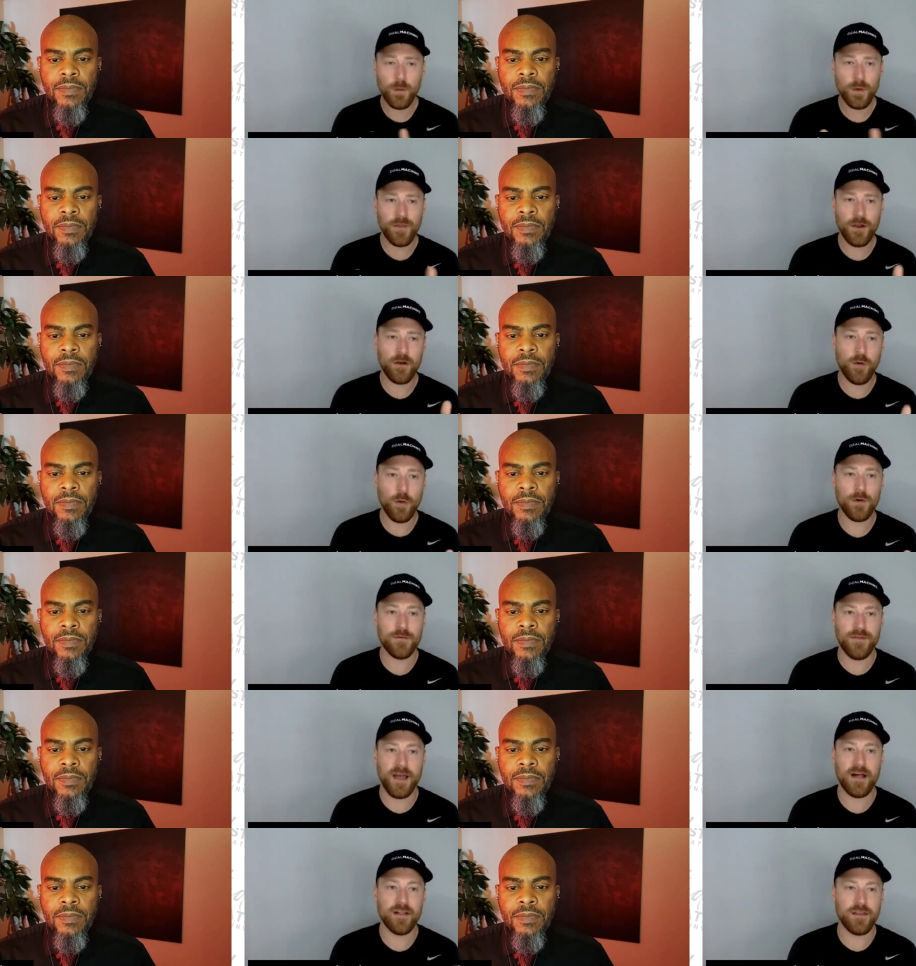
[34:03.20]
Speaker 1: with our core
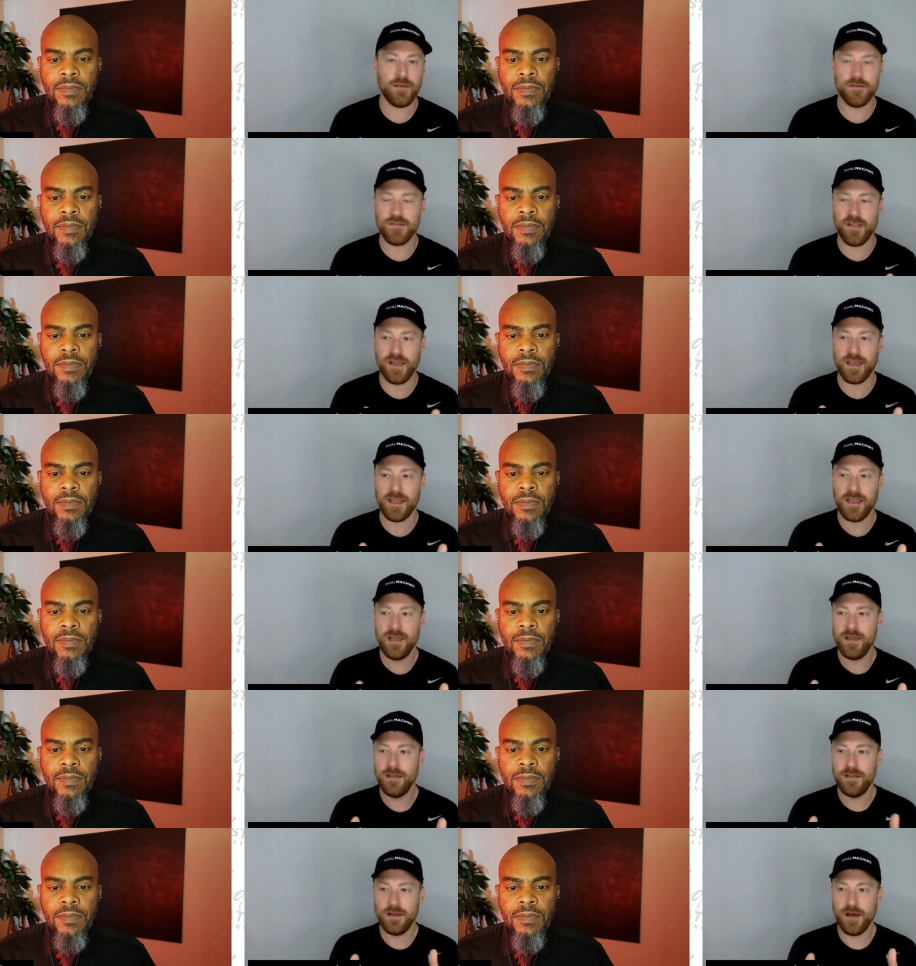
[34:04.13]
values like
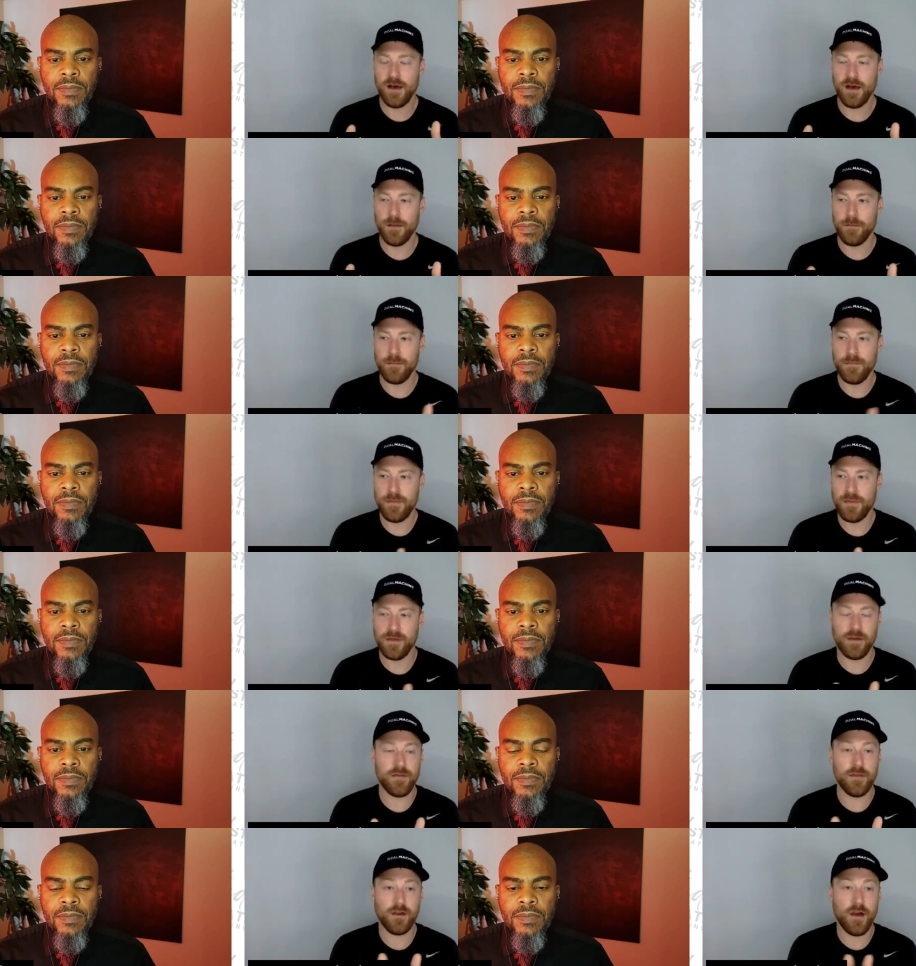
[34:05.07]
um,
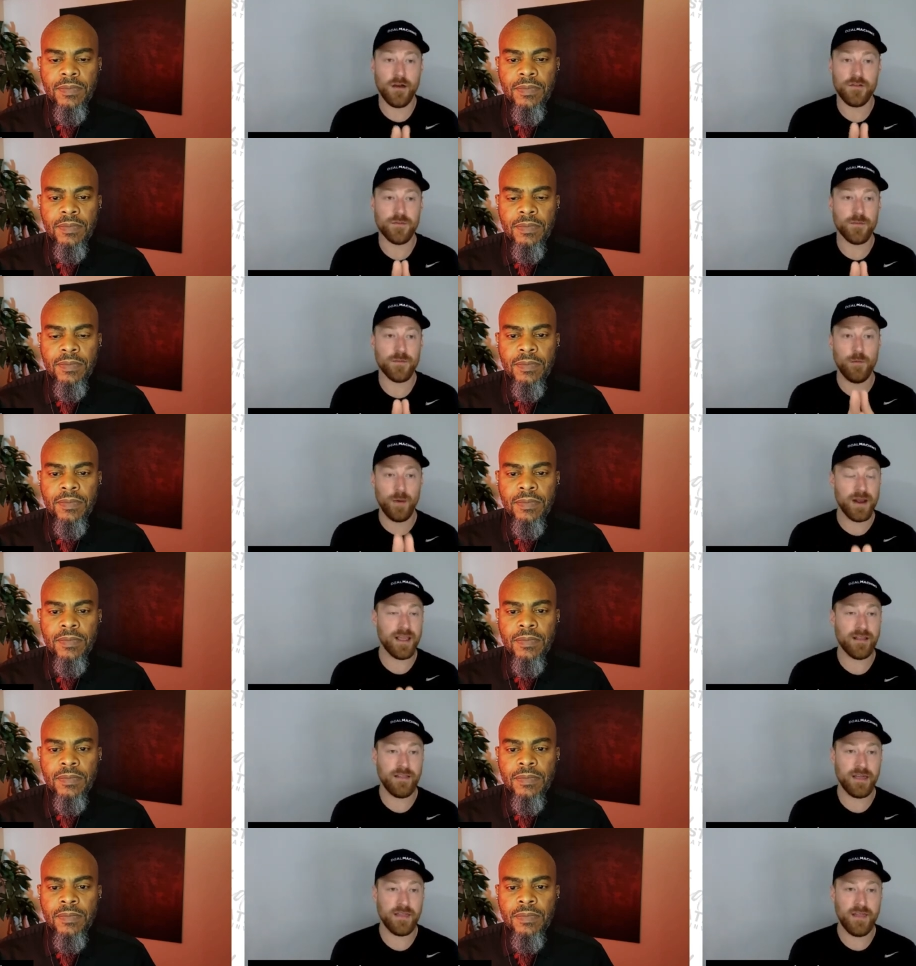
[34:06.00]
the, the customer
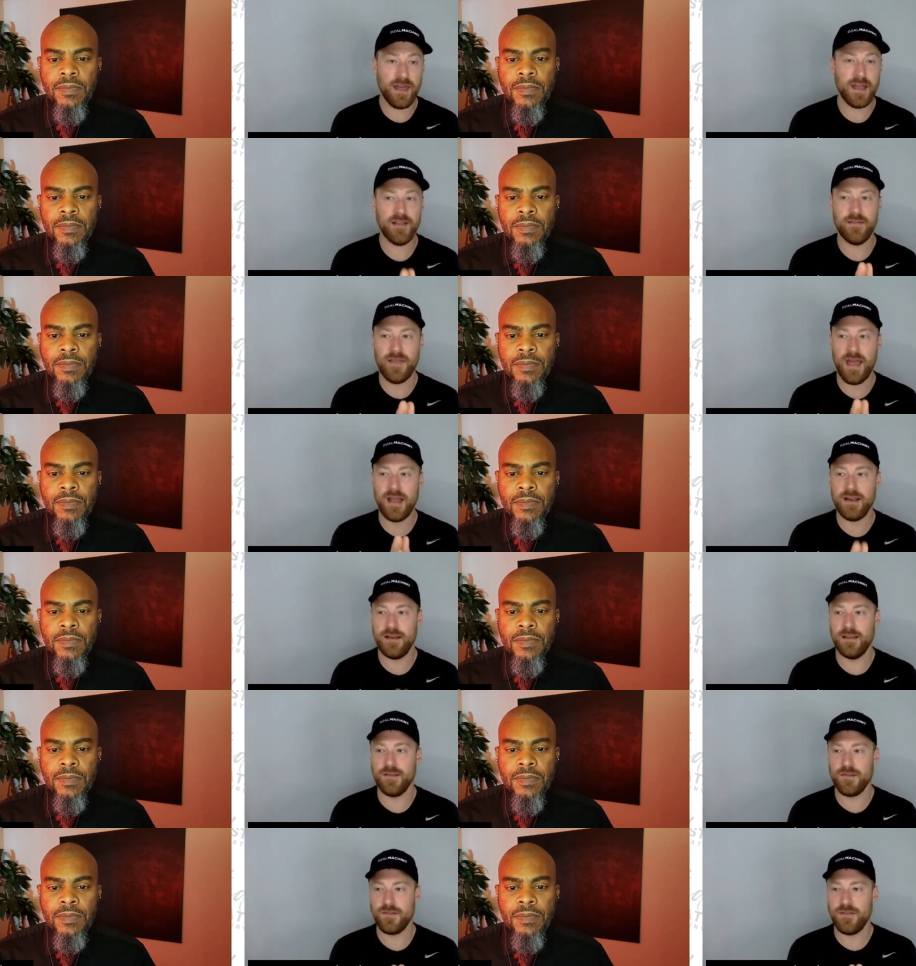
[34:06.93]
winning like that that
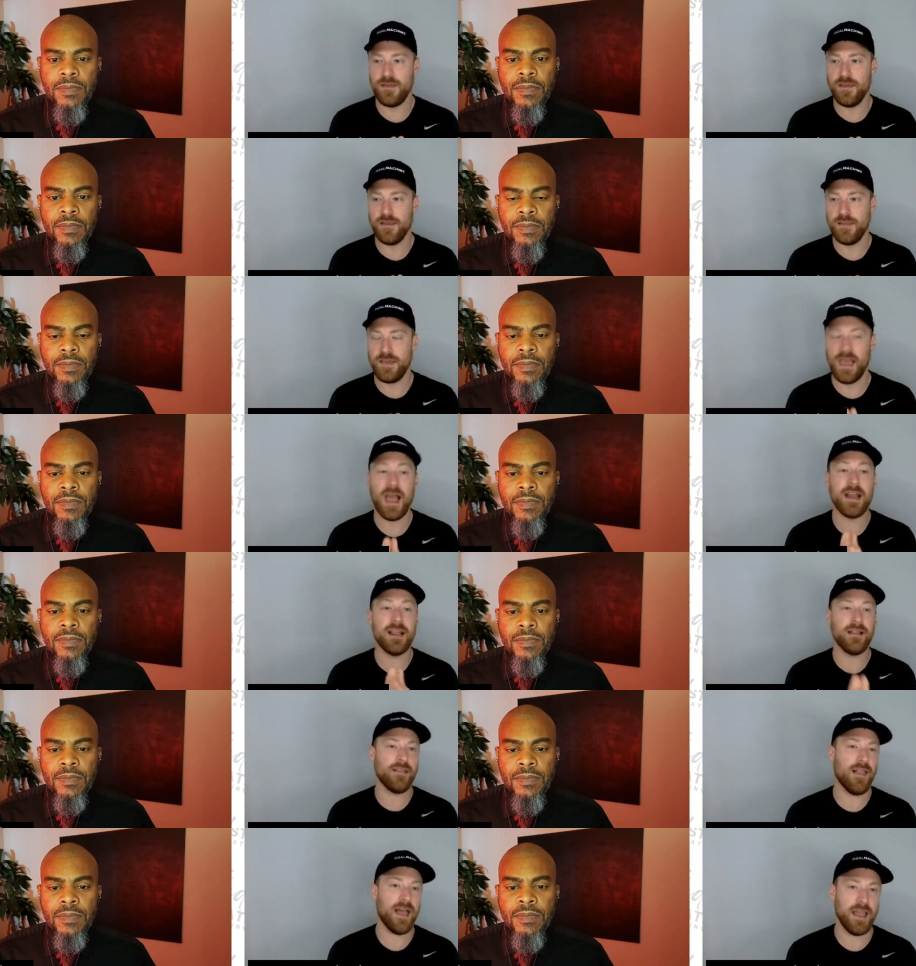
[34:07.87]
is the the
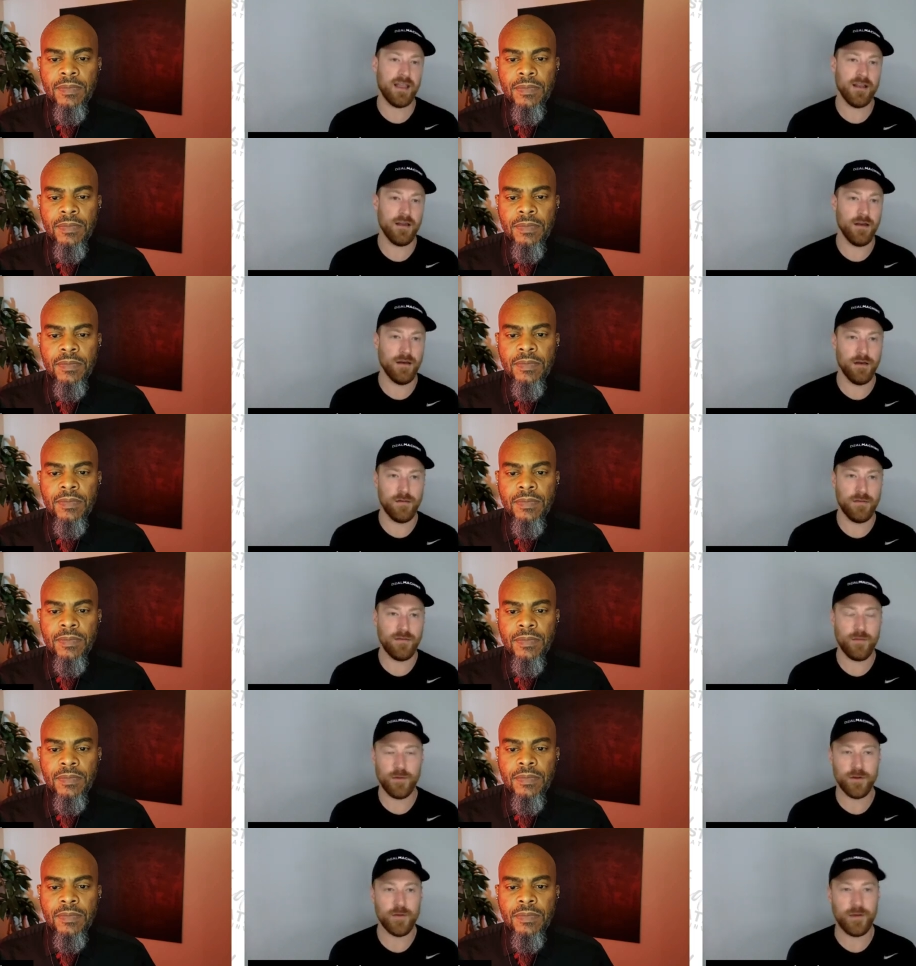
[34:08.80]
guiding light of
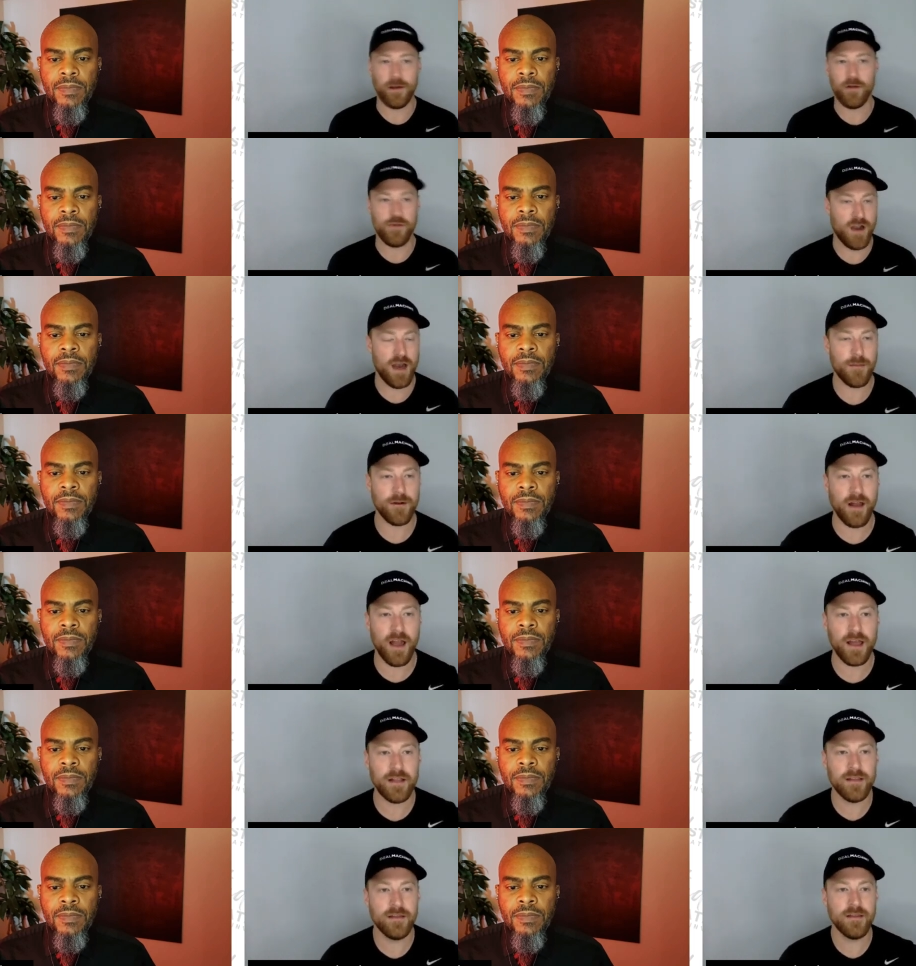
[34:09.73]
if we're doing our job or
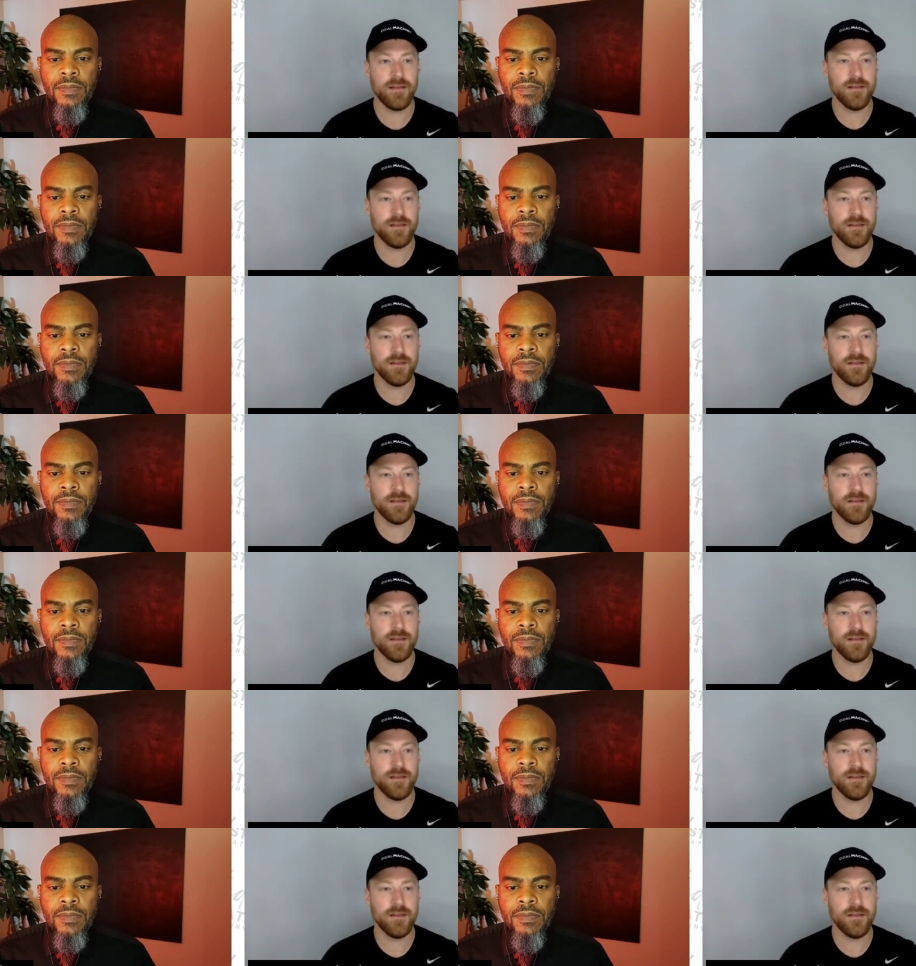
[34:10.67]
not